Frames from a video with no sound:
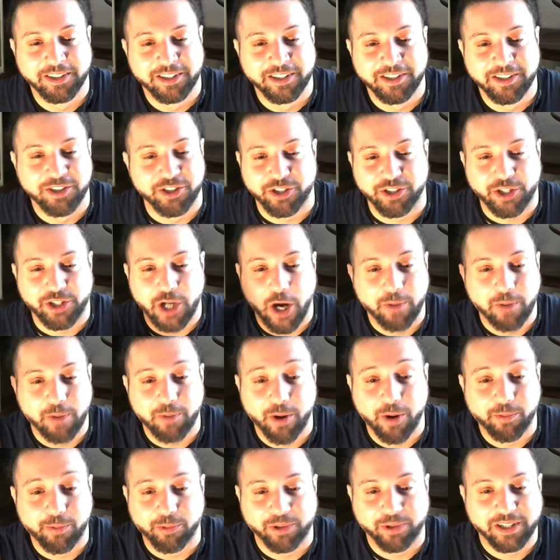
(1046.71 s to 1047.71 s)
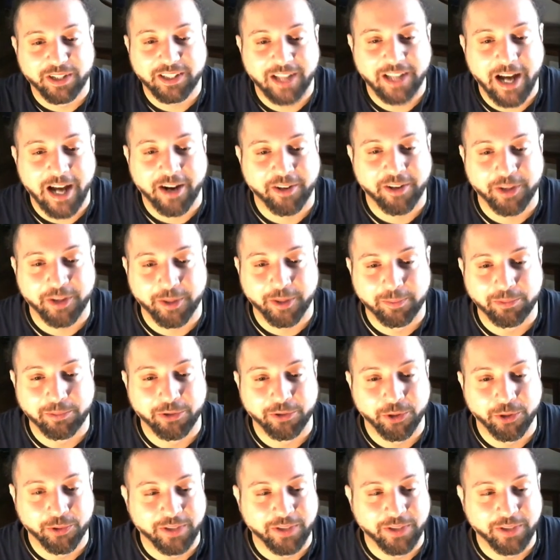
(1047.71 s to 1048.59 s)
just come up with out of the blue.